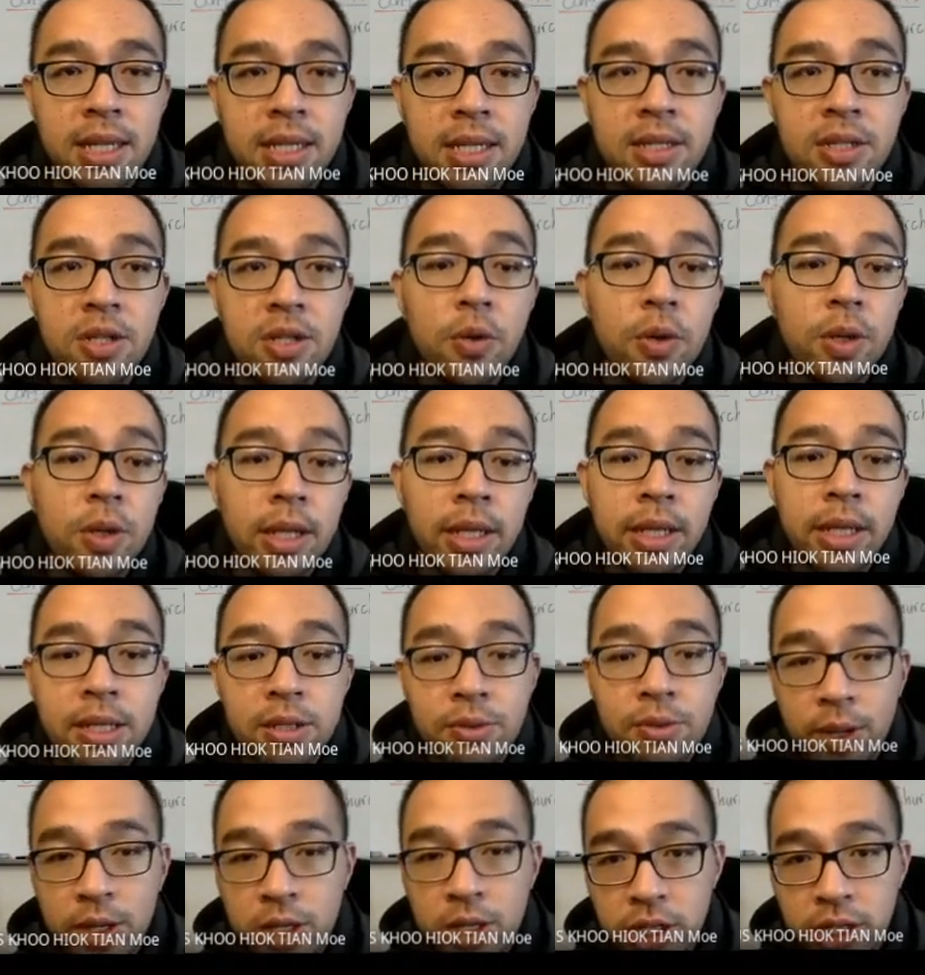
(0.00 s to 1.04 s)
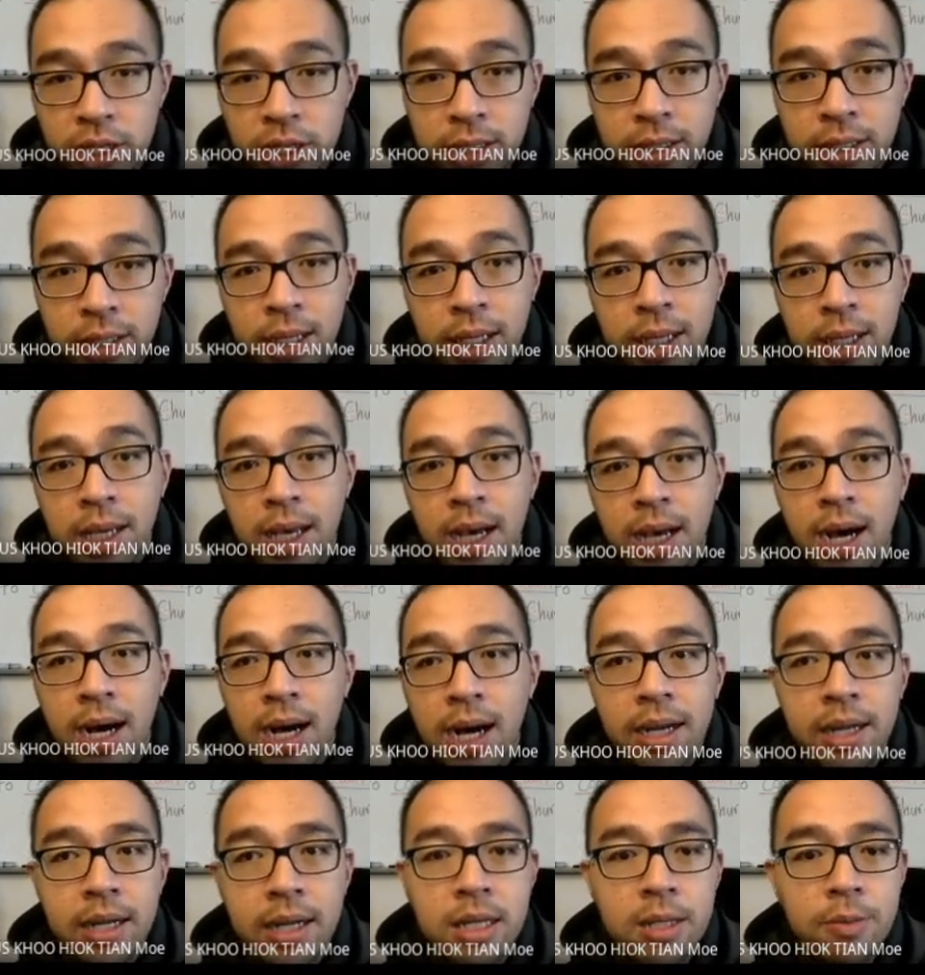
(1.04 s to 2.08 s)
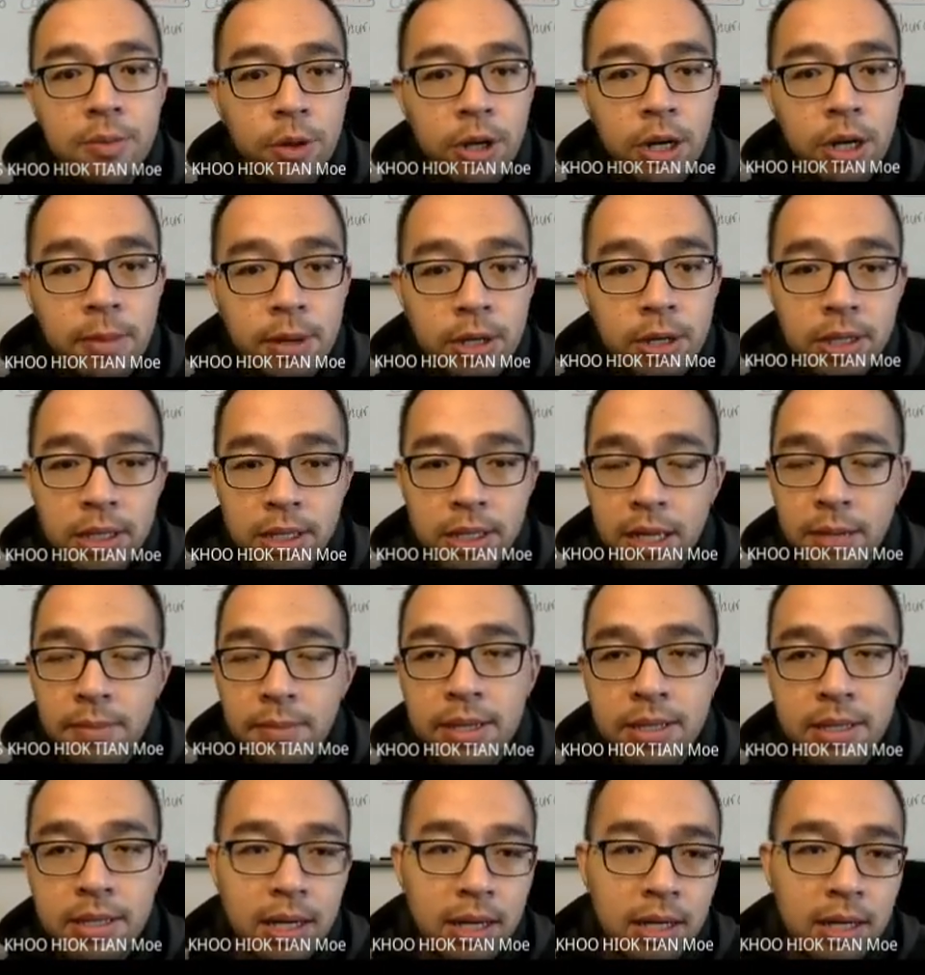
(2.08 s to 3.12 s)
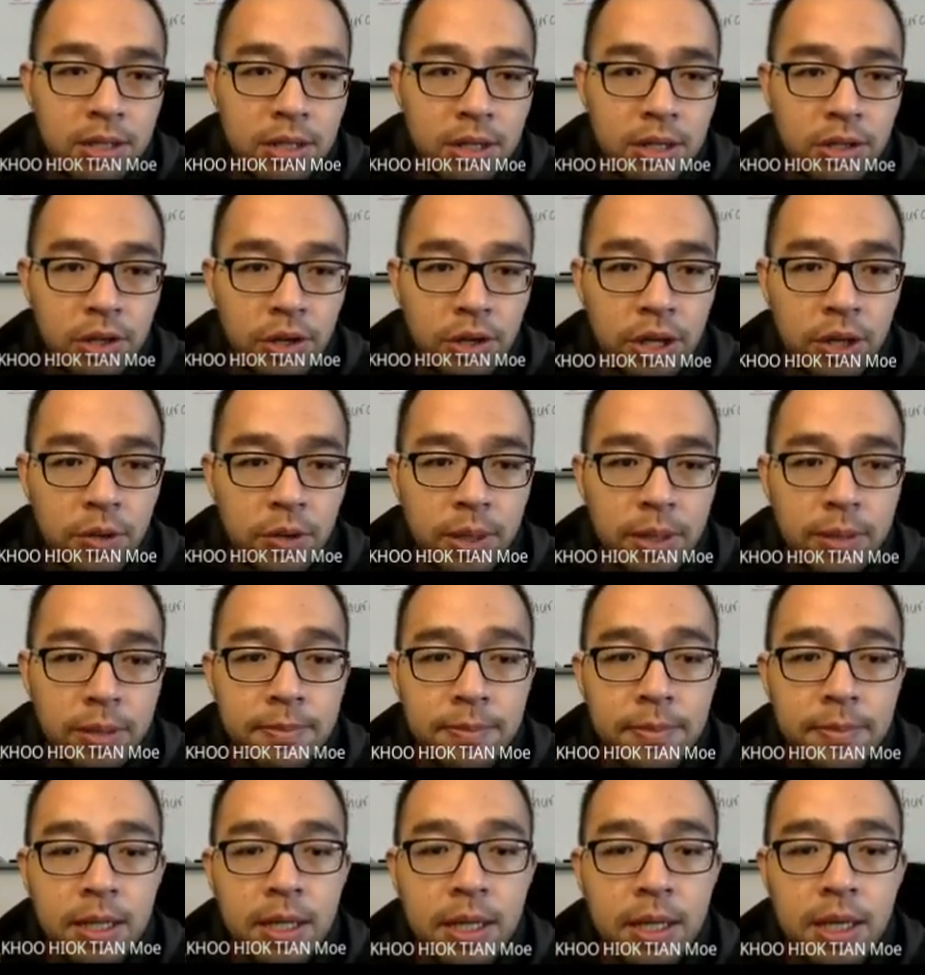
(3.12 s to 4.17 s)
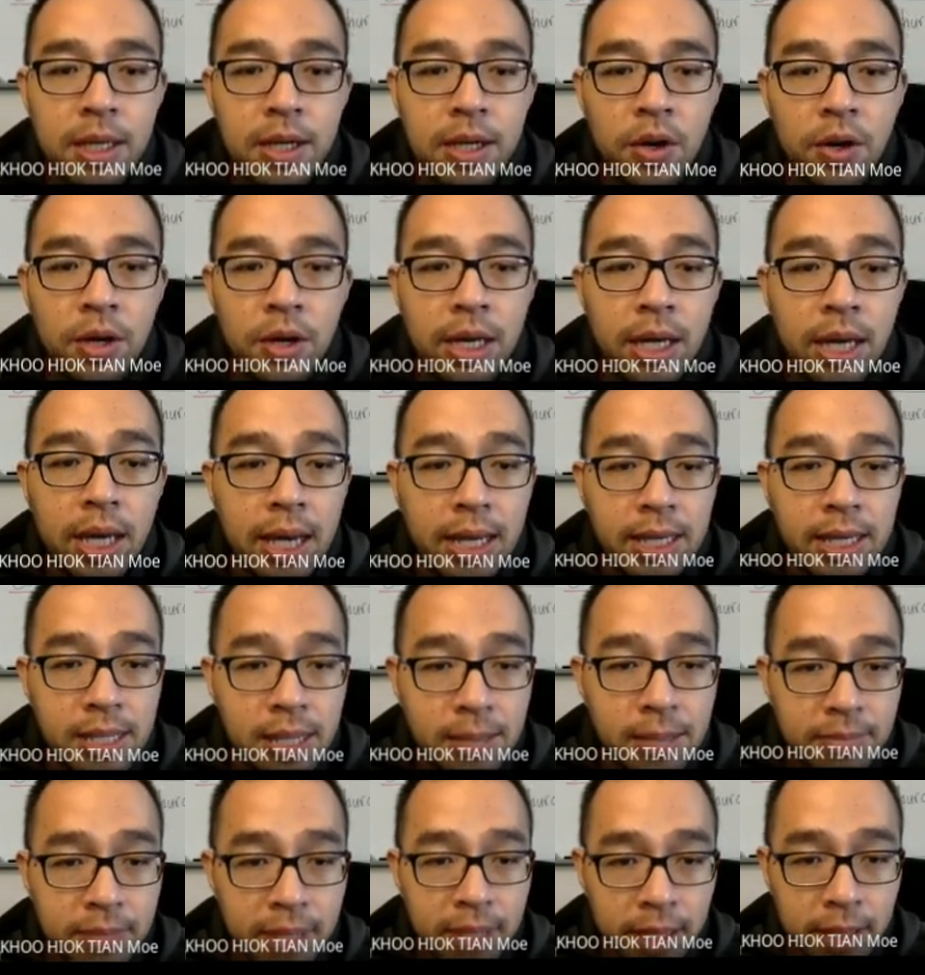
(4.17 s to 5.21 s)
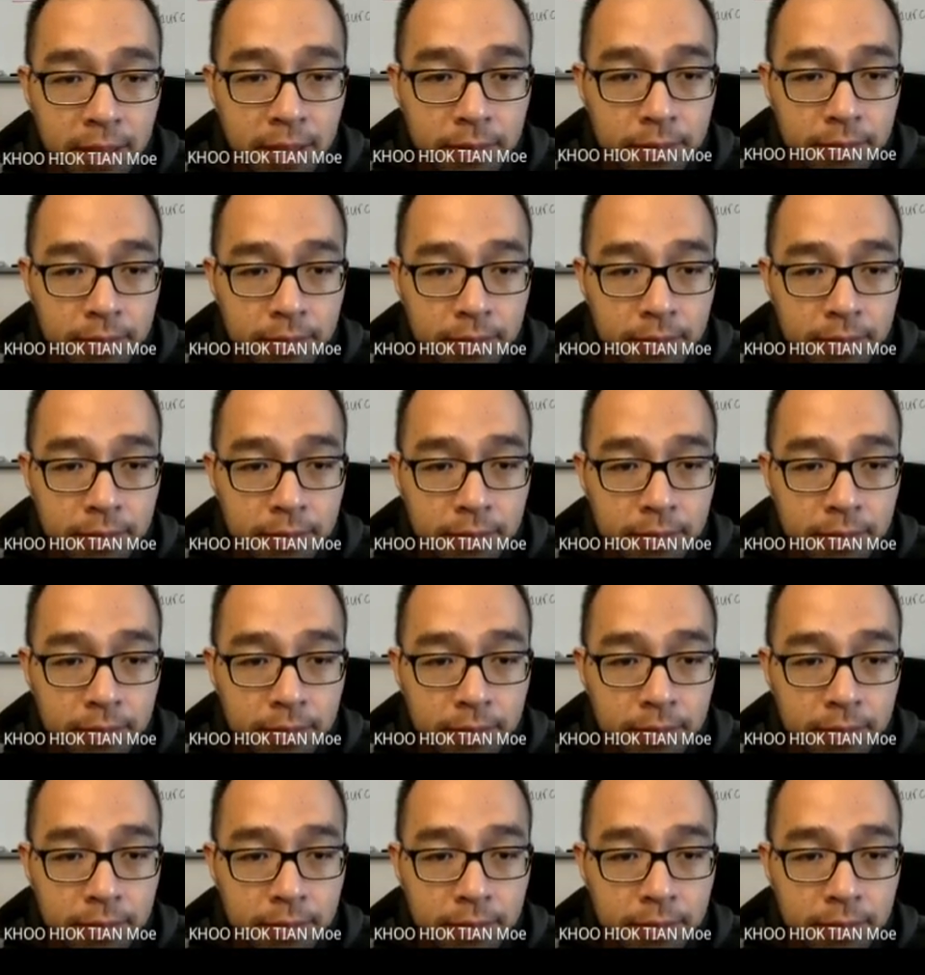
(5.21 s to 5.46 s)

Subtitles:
So in this question, it is pretty much the same as the ultrasonic one, okay, except that,